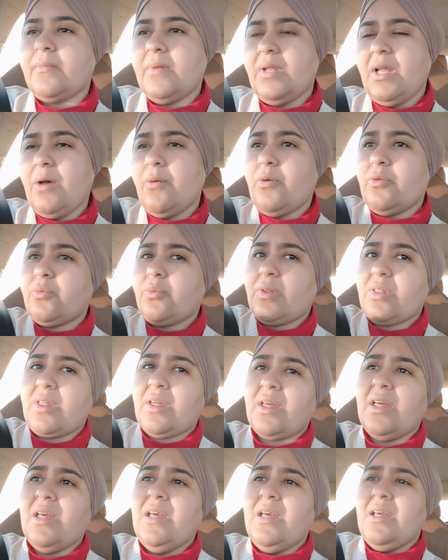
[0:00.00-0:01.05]
That was one
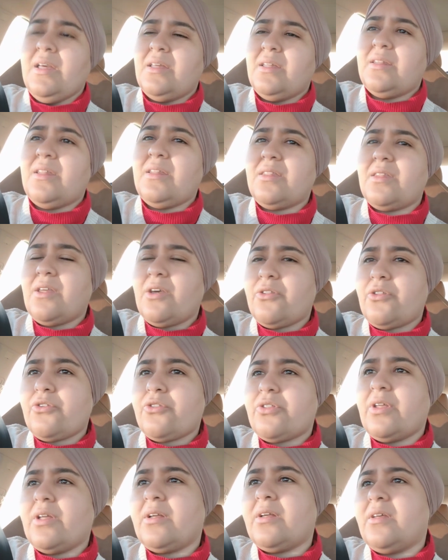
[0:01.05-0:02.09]
thing. And then the other
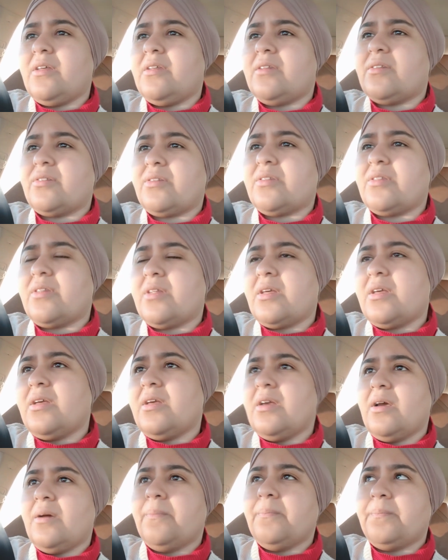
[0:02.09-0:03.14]
thing is
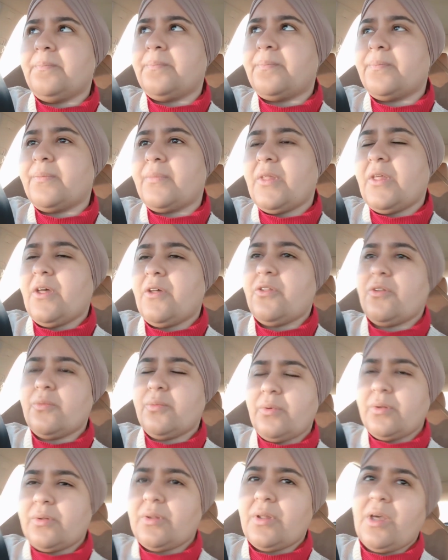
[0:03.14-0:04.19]
the
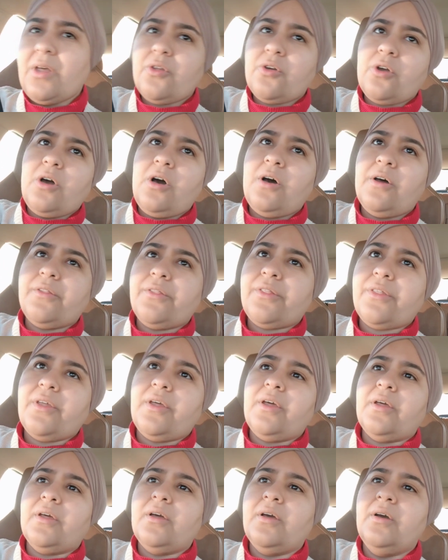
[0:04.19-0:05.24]
other con
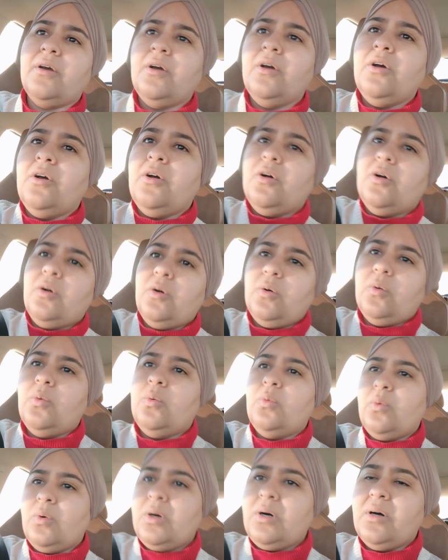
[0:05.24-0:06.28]
thing
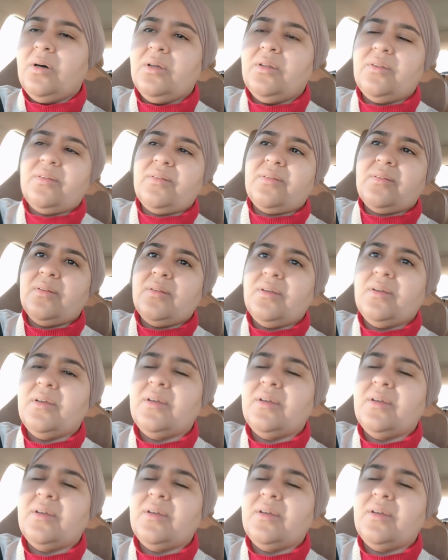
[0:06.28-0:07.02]
was